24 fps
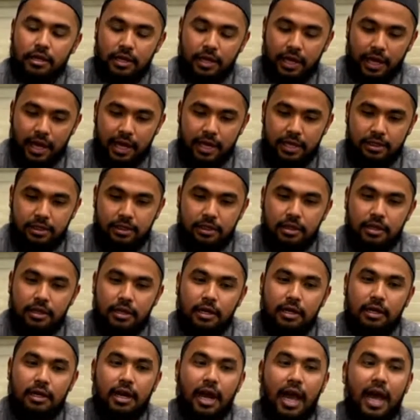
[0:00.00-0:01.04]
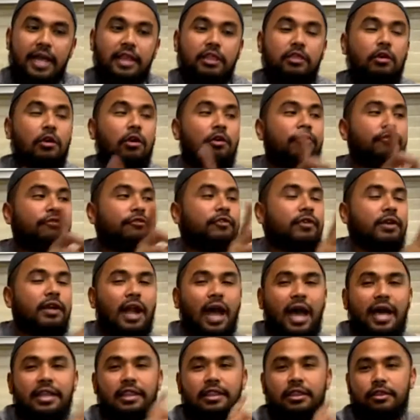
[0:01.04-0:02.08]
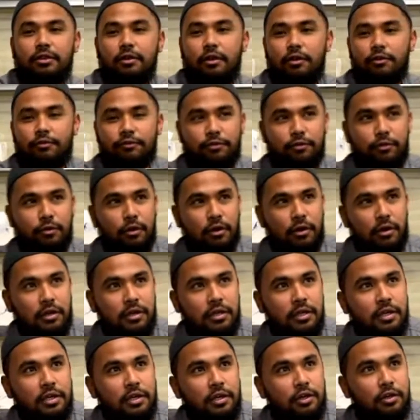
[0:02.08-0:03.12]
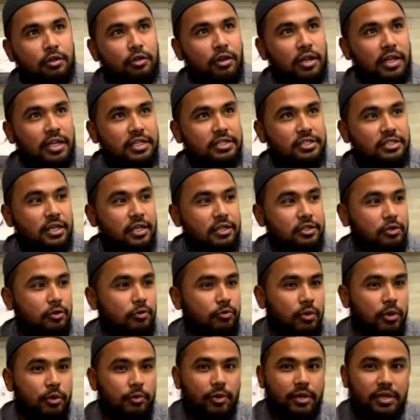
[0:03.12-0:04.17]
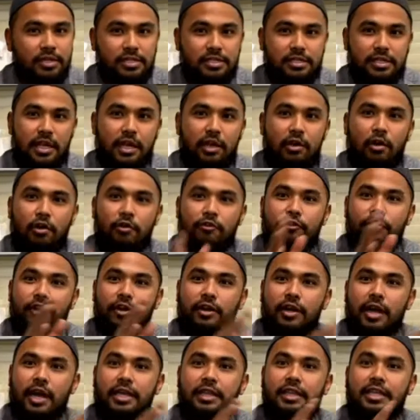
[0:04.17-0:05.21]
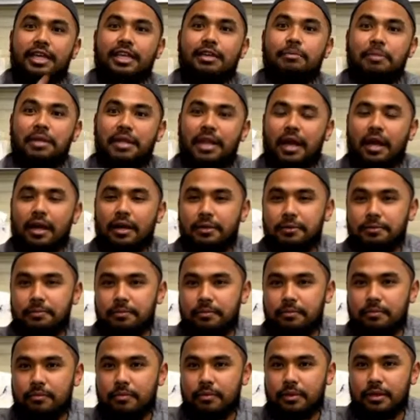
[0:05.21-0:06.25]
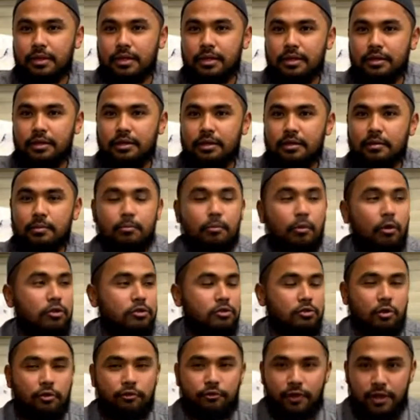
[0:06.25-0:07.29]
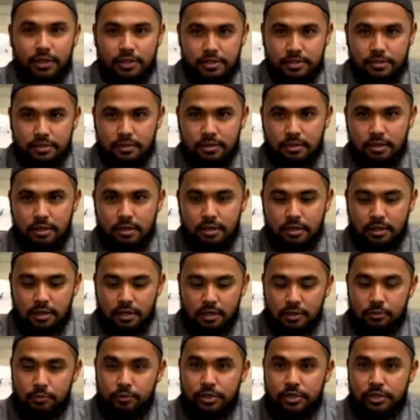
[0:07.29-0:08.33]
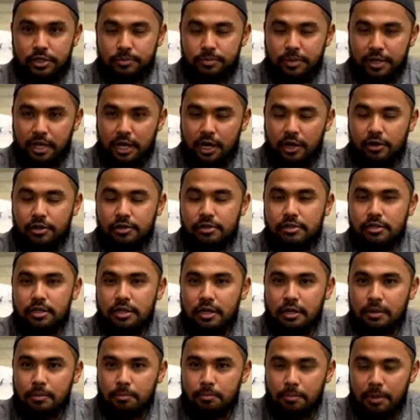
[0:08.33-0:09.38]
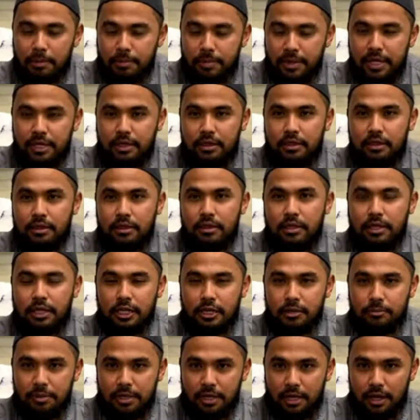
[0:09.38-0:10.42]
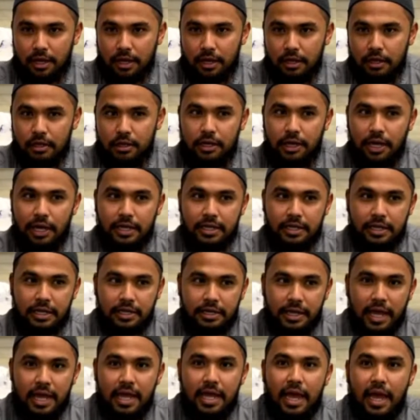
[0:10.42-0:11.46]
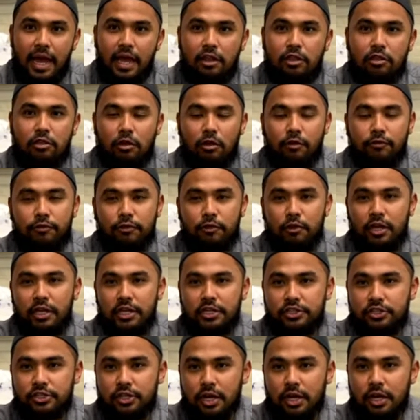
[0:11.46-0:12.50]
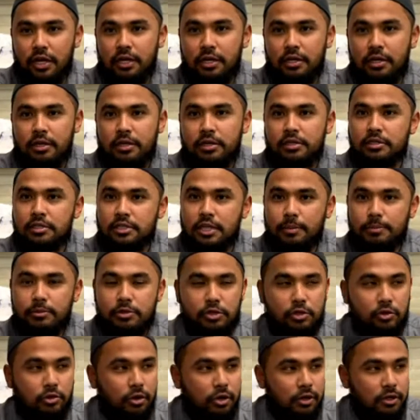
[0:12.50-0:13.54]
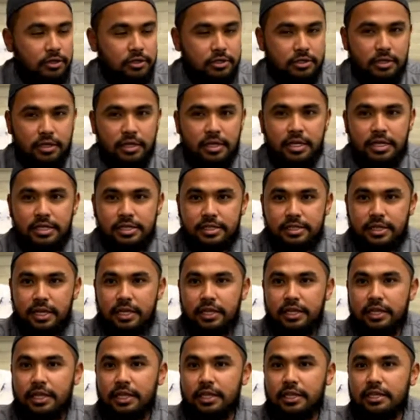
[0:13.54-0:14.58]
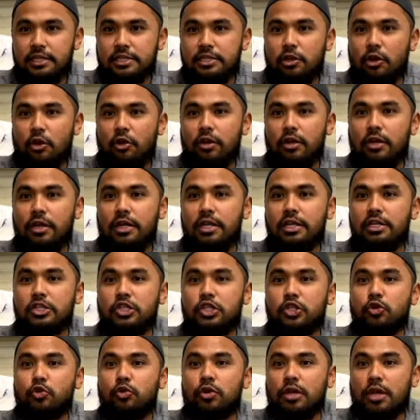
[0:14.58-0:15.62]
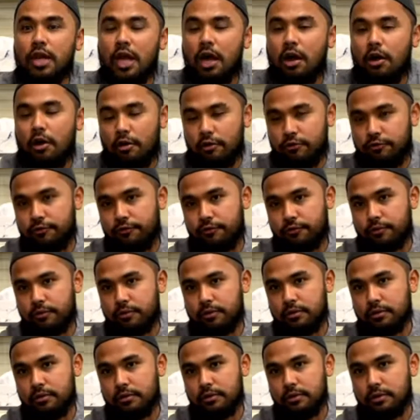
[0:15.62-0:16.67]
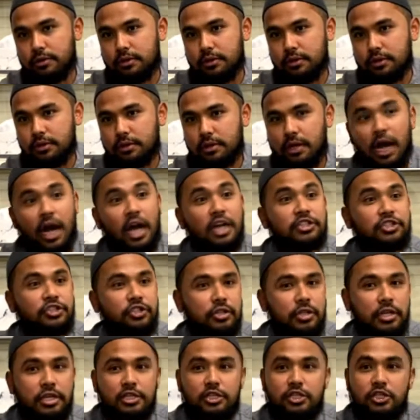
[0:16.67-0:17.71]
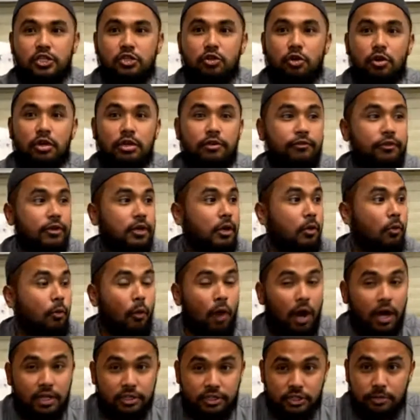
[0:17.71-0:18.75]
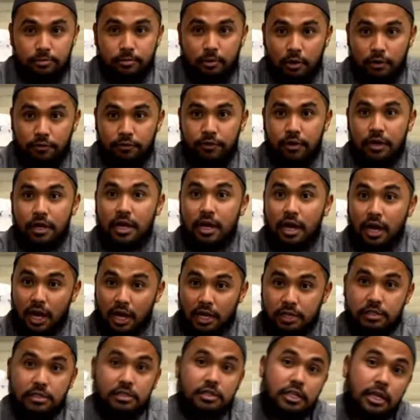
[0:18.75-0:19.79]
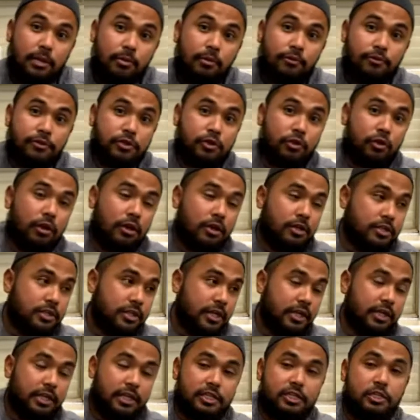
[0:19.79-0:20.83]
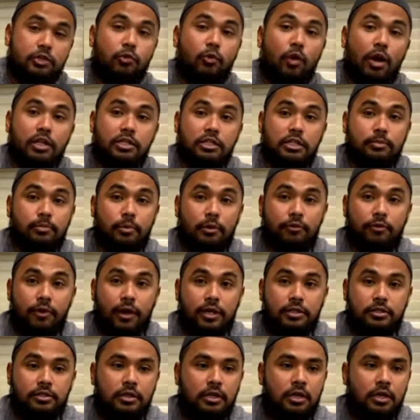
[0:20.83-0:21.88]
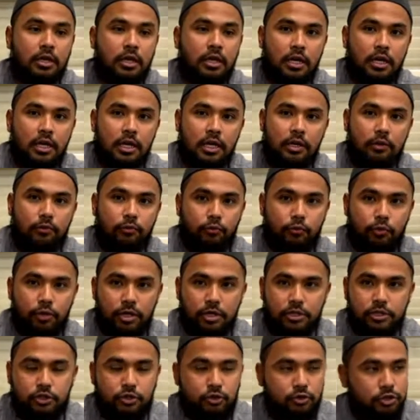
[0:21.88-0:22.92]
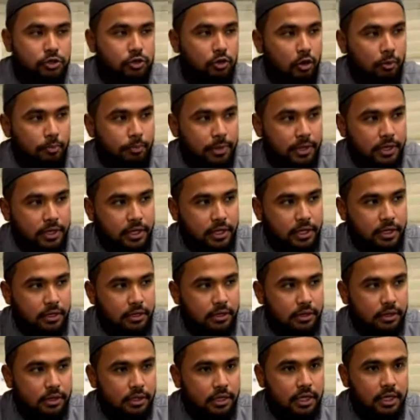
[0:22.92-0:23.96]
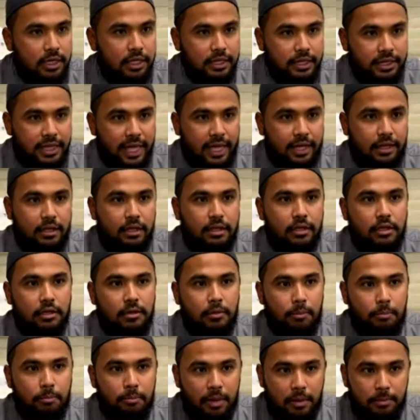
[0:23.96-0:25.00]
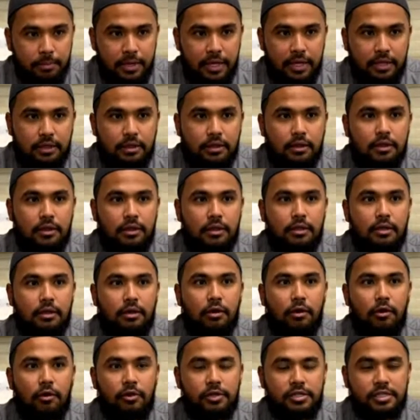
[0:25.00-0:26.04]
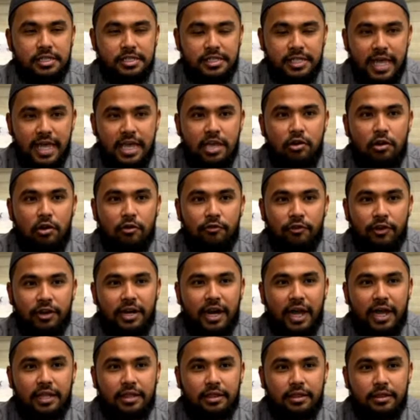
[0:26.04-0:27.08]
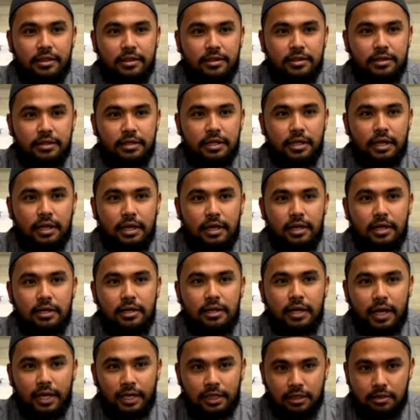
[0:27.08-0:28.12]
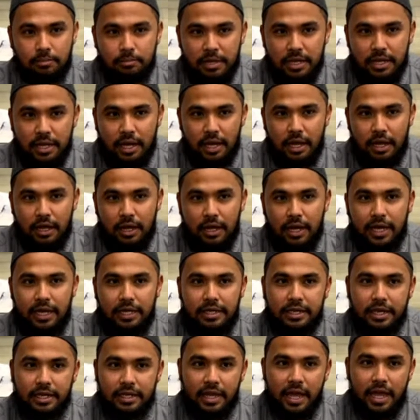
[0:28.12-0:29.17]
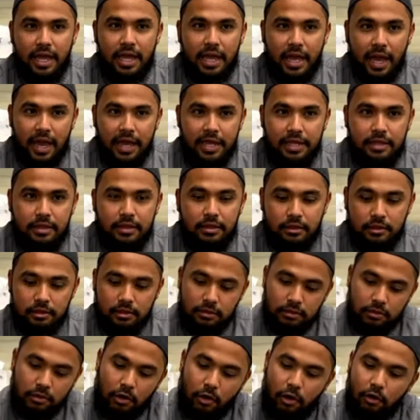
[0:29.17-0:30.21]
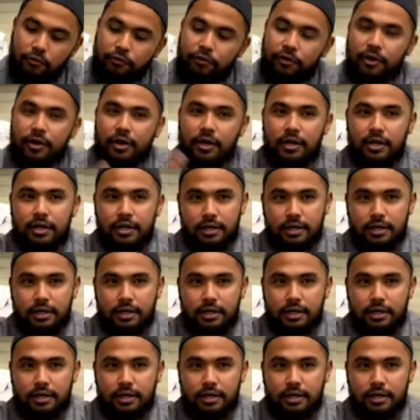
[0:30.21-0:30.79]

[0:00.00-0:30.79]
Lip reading: 8, night of 9th of Dhul Hijjah. So we will stay overnight in Mina, most of us, because Mabit in Mina at the day 8 of Dhul Hijjah, some scholars said it's only sunnah of Hajj. It's not even the wajib of Hajj. Some of scholars said it's wajib of Hajj. If we choose the opinion that Mabit or staying overnight at Mina at the day 8 over